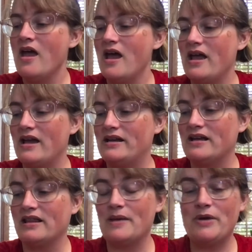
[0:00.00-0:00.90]
And
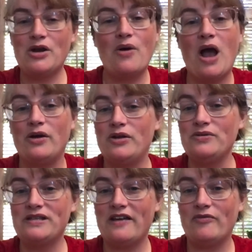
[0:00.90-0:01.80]
let me know how you
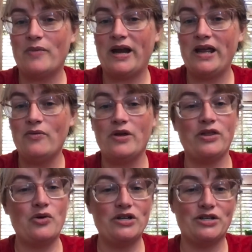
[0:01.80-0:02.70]
save money
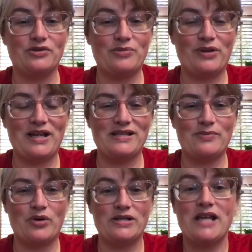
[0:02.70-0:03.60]
with your children playing
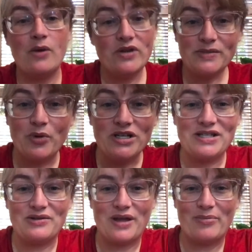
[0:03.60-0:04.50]
sports, and what sports
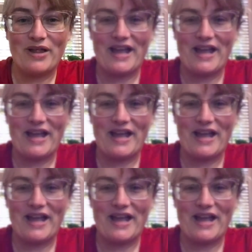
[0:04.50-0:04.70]
do they play?